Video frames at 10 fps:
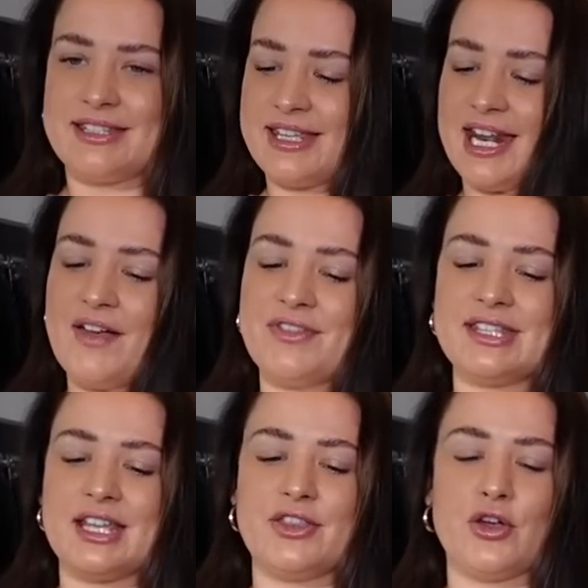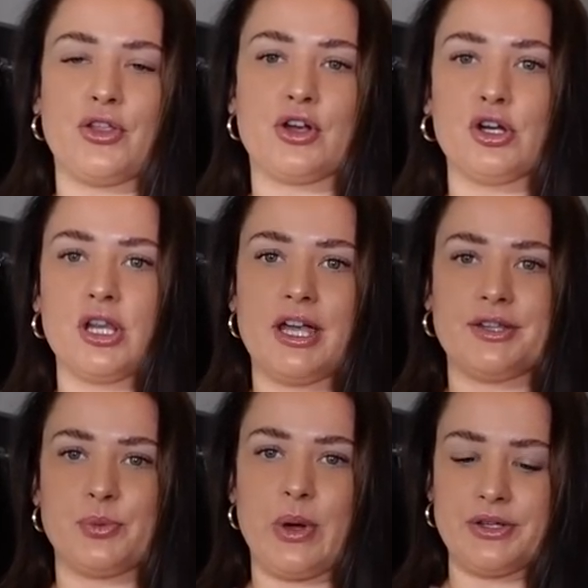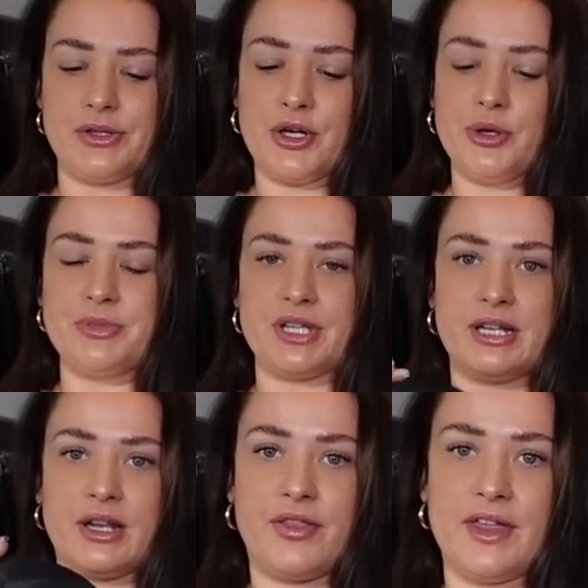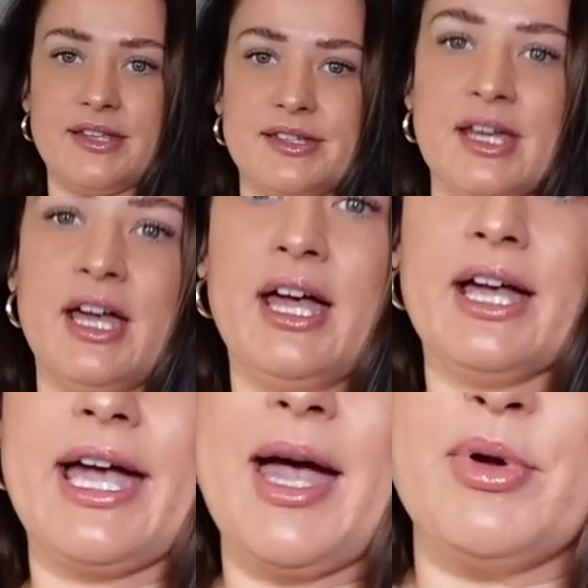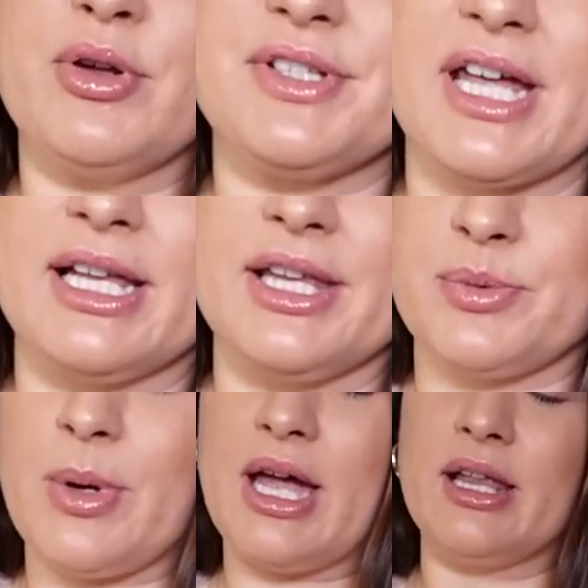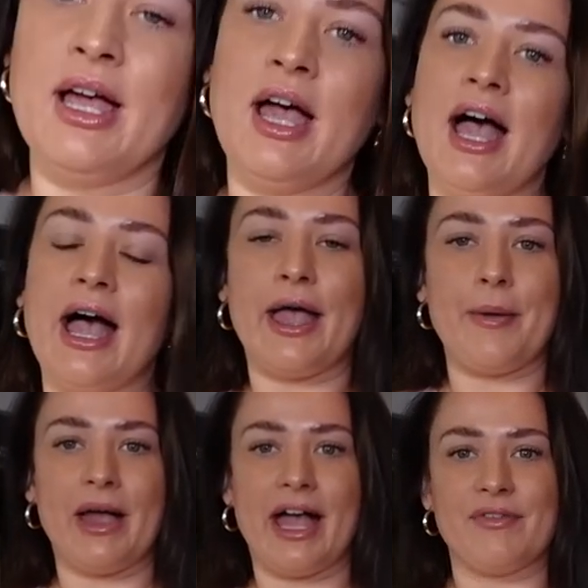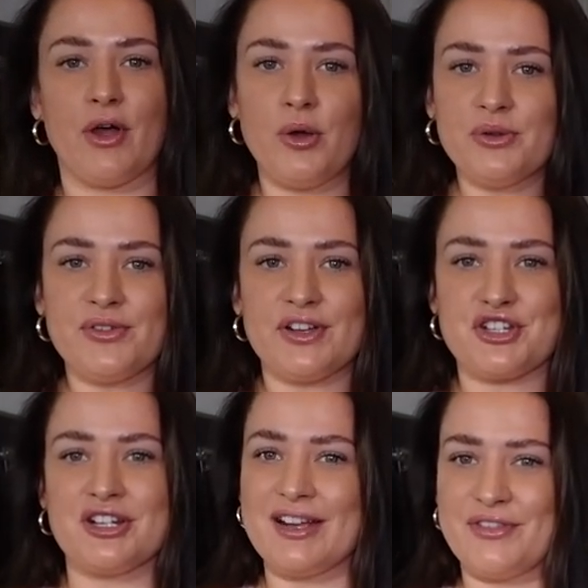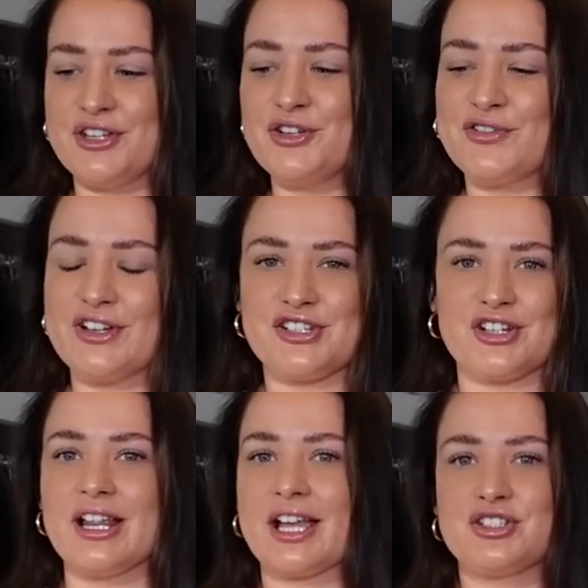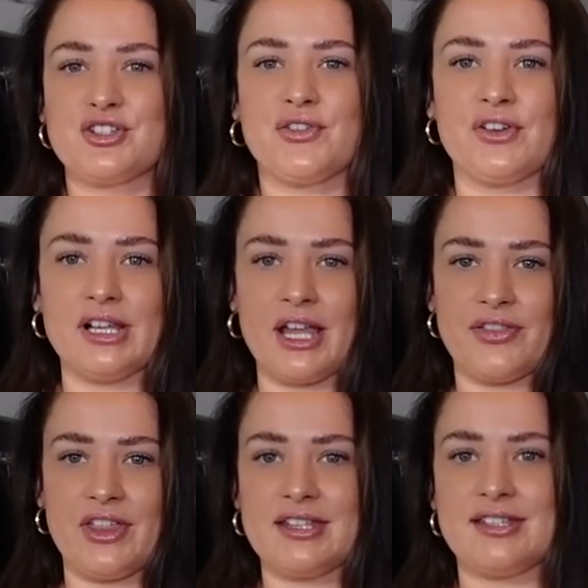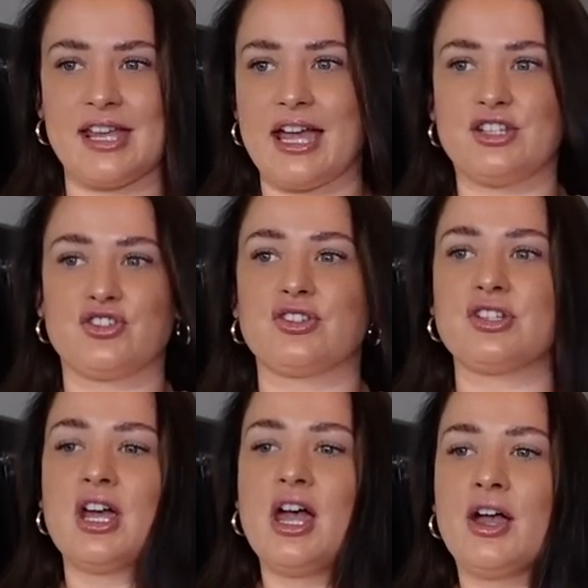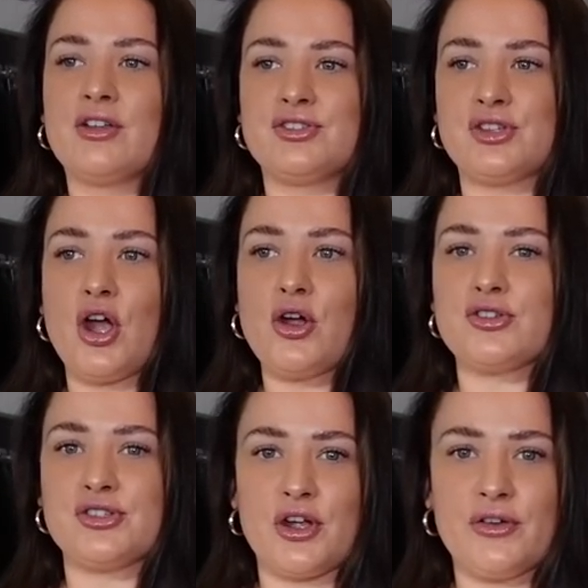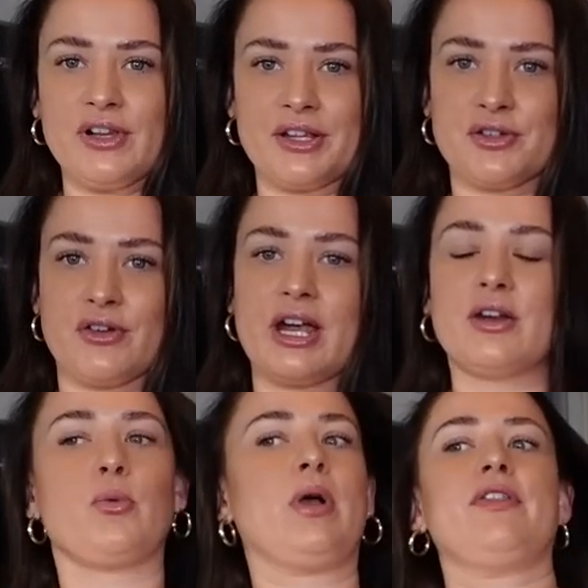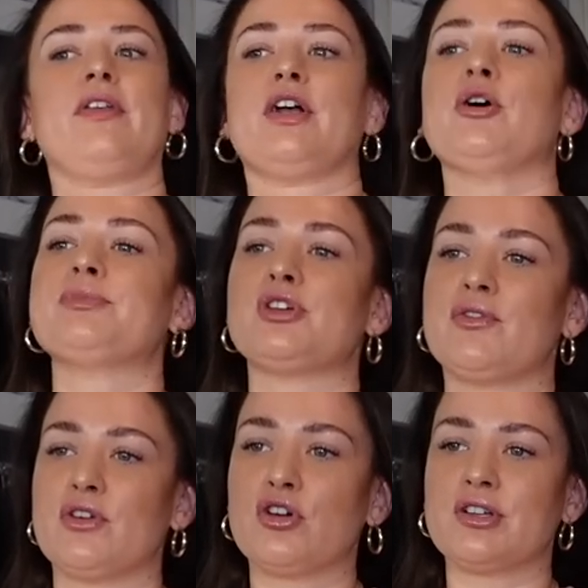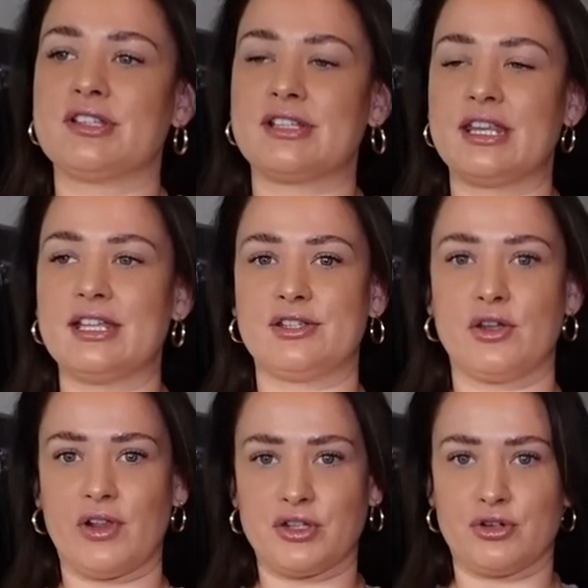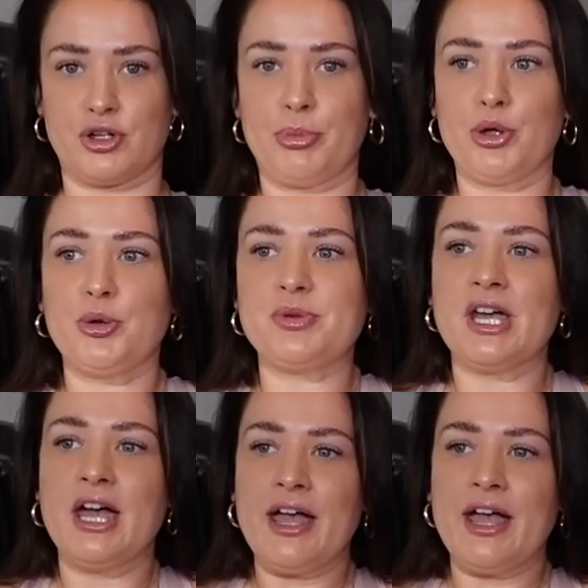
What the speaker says: I said, I have this in the other colour as well, so it comes in this camo style as well. I have the old version, I have the new version. Like, I just feel like this set is just so, so flattering. The way that it comes over and crosses like this, so flattering your boobs.